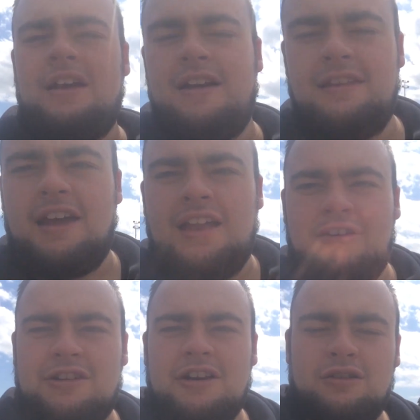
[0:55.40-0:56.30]
And
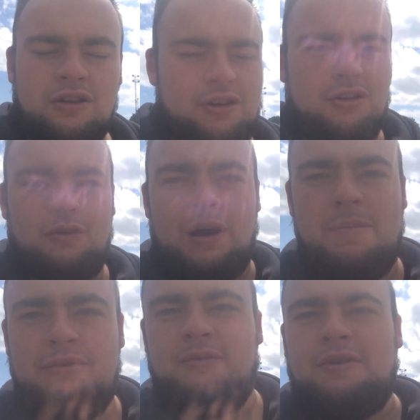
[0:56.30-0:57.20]
here at Sheldon, they do
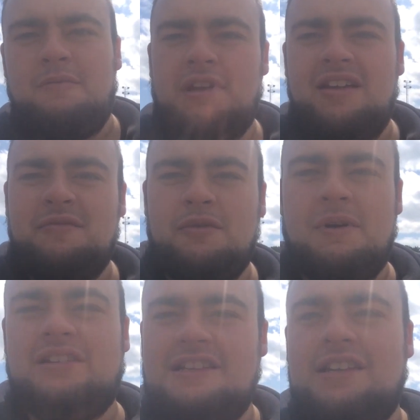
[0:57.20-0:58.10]
absolutely unbelievable
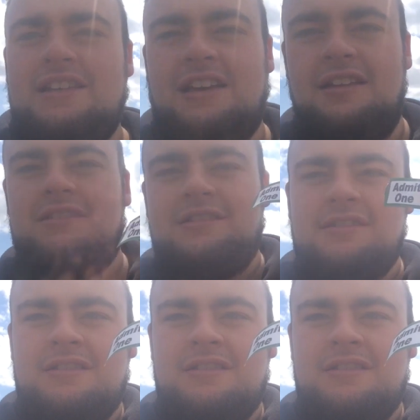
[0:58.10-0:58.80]
match day tickets.